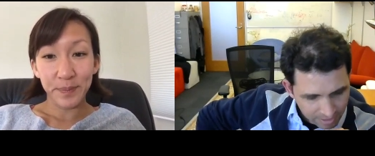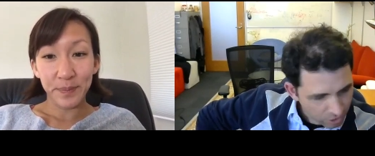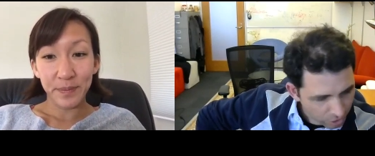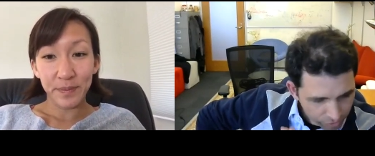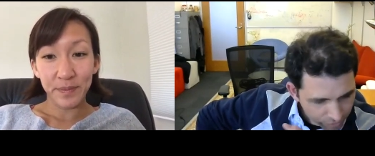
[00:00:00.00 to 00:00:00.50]
Speaker 1: it
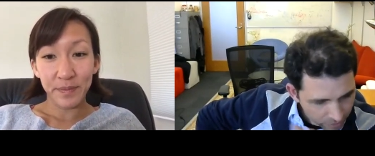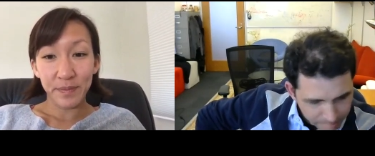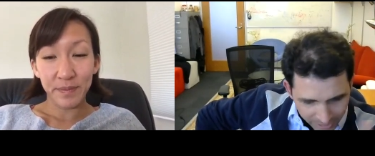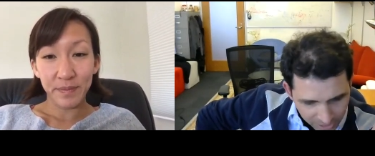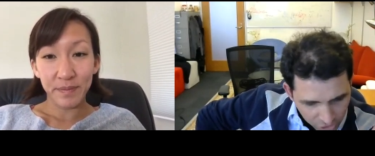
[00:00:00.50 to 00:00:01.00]
sort of a
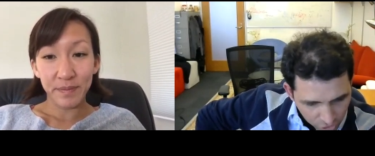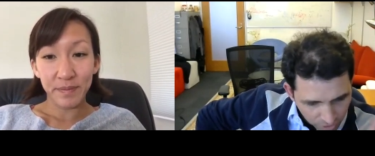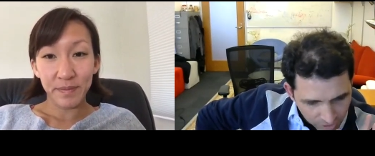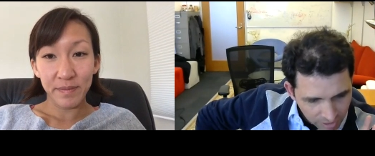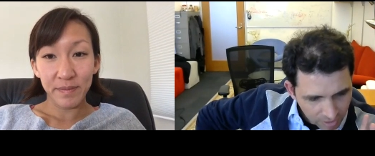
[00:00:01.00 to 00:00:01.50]
big
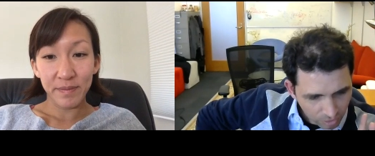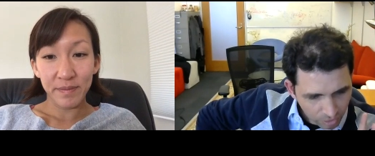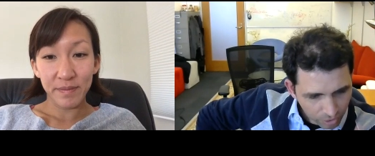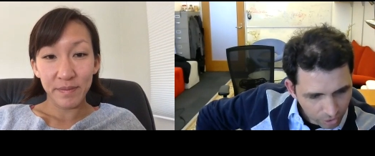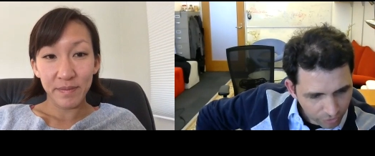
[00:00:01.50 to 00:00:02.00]
trick,
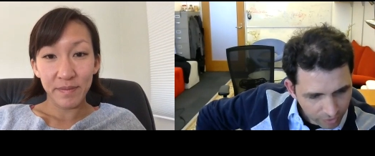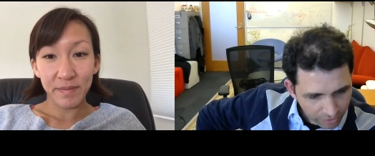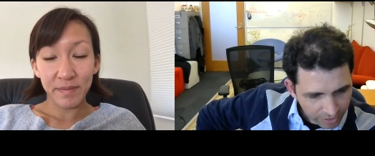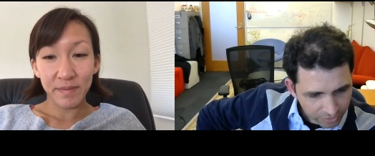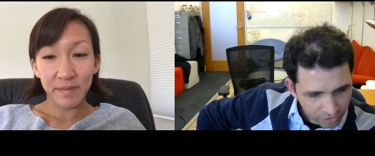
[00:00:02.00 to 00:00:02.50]
or do you feel
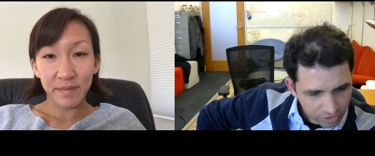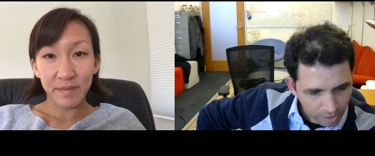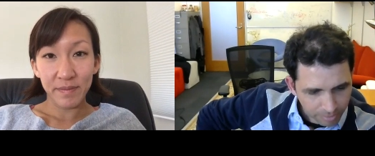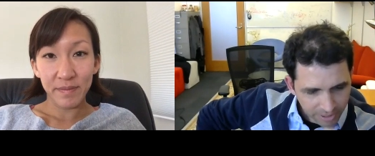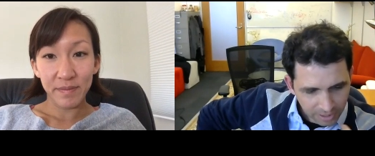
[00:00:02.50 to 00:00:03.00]
that there's
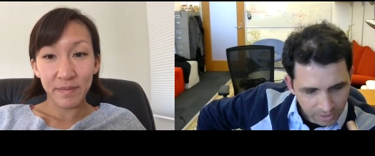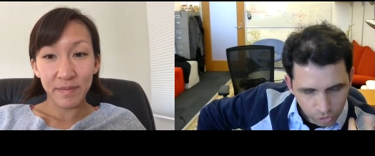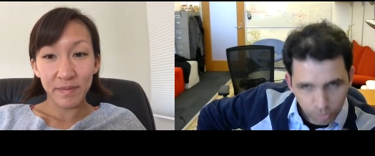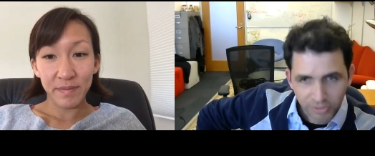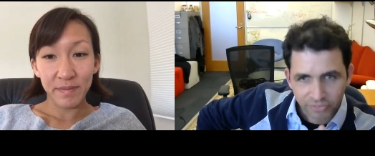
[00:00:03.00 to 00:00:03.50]
something
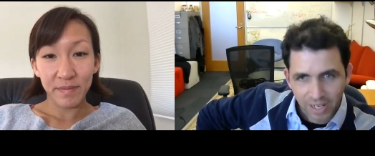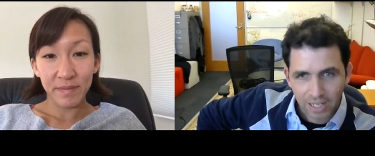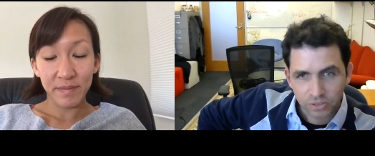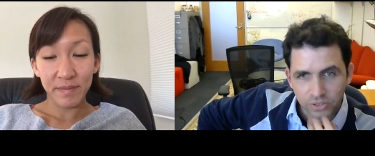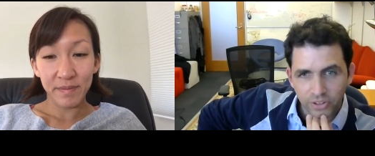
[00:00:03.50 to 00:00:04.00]
to be
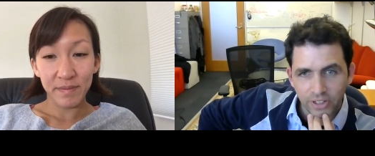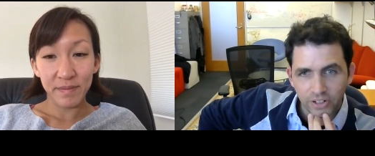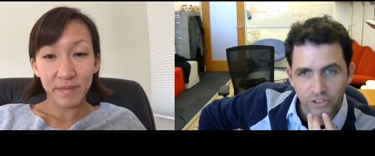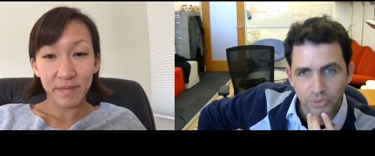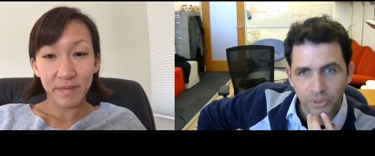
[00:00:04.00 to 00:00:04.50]
found
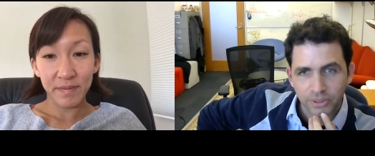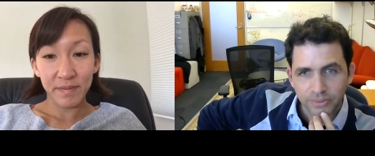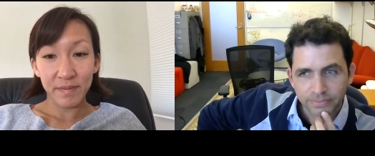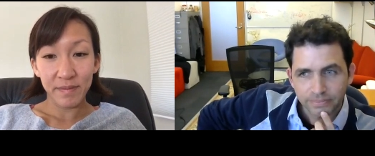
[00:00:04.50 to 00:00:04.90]
there as well?